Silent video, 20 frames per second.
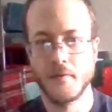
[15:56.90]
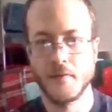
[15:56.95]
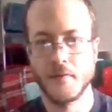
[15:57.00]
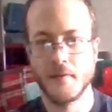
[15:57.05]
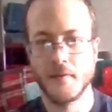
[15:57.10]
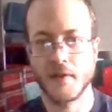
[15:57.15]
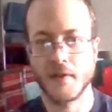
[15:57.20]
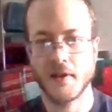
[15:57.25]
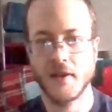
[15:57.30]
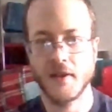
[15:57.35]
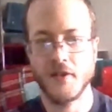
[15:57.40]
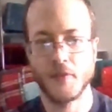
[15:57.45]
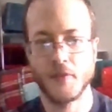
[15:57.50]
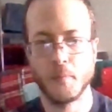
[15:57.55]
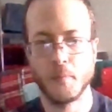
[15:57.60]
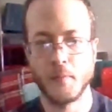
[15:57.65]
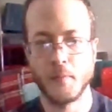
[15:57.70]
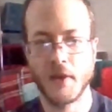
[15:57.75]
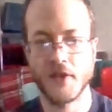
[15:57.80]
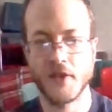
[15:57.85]
Like, it is
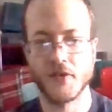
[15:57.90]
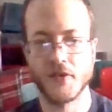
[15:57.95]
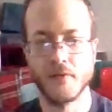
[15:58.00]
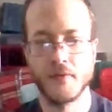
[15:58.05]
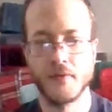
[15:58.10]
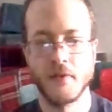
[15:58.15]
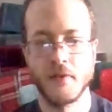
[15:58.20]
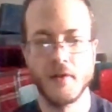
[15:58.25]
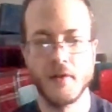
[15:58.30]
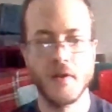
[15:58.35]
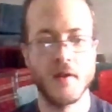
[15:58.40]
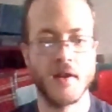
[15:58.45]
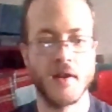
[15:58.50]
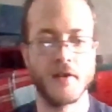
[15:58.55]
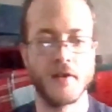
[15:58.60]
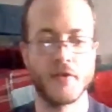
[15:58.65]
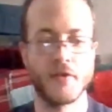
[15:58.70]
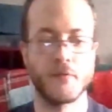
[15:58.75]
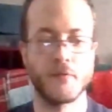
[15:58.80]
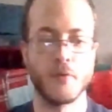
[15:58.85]
massive. And
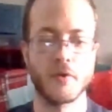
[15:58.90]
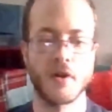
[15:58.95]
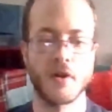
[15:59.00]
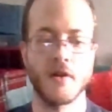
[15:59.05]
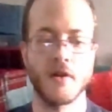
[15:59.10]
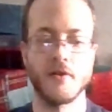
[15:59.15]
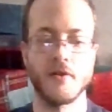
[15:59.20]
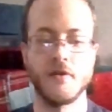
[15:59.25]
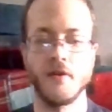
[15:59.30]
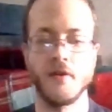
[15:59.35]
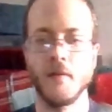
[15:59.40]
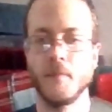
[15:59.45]
it's full color.